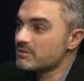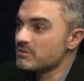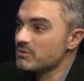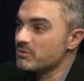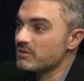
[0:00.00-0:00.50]
You
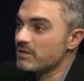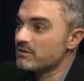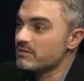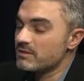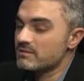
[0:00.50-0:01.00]
know,
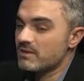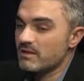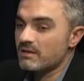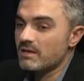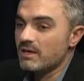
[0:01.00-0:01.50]
they're
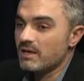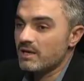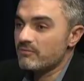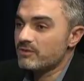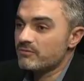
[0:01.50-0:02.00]
saying
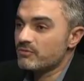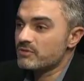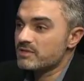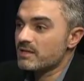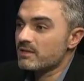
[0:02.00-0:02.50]
every 4
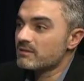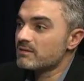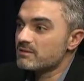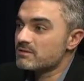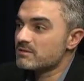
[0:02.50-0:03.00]
seconds
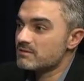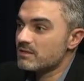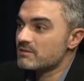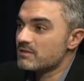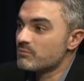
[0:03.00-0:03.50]
there's
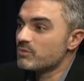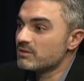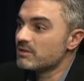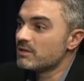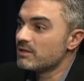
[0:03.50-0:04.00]

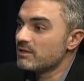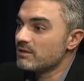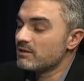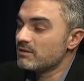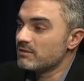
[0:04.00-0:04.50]
someone
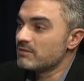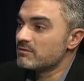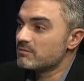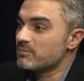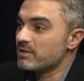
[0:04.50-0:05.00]
need
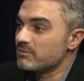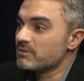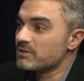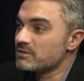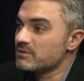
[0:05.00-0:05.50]
blood donation.